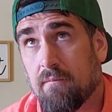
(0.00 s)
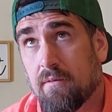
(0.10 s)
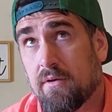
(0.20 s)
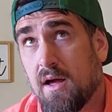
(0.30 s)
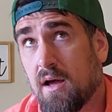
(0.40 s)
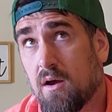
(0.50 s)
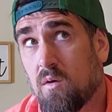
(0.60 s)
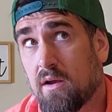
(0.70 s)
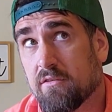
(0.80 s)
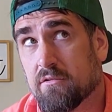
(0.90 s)
not
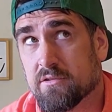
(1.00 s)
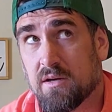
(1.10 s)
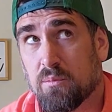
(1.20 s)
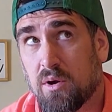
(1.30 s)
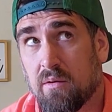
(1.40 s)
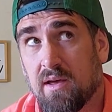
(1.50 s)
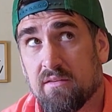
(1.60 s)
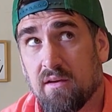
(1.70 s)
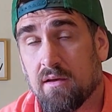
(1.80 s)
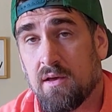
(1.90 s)
quite as overstable probably as
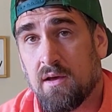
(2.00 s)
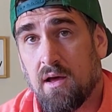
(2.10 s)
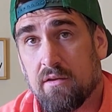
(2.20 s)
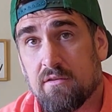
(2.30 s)
a